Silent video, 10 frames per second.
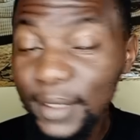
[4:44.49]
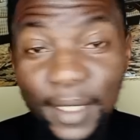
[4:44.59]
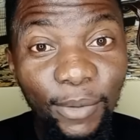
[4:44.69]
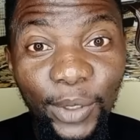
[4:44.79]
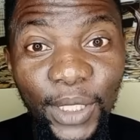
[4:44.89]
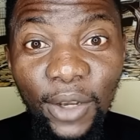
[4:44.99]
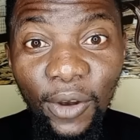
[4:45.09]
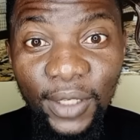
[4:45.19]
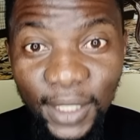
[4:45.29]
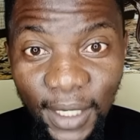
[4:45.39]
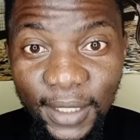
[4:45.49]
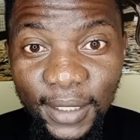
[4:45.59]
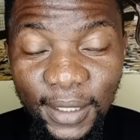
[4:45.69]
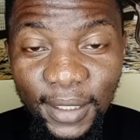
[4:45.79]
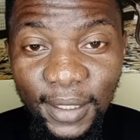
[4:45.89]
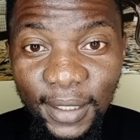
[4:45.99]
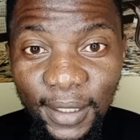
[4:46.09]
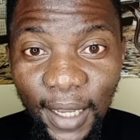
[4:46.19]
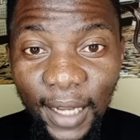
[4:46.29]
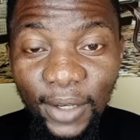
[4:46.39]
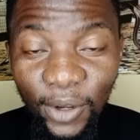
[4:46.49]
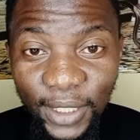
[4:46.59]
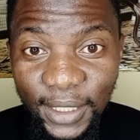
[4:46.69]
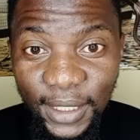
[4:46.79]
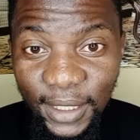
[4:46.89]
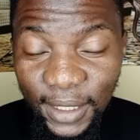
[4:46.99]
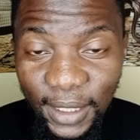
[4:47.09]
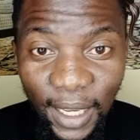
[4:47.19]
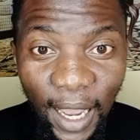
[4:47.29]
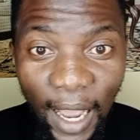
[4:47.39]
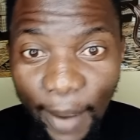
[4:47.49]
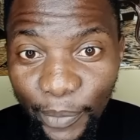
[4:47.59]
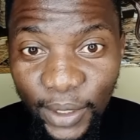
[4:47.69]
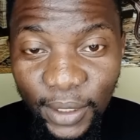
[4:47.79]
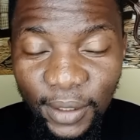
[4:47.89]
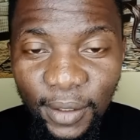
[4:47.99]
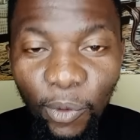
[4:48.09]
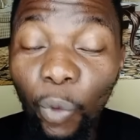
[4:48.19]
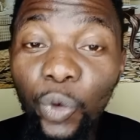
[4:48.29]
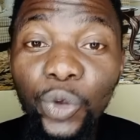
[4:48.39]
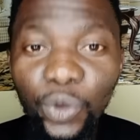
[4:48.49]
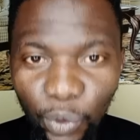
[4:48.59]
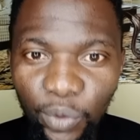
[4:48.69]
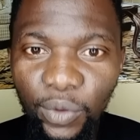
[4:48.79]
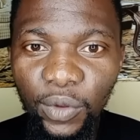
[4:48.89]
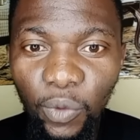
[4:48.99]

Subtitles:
Tinubu didn't contest and all these things are happening, we wouldn't know.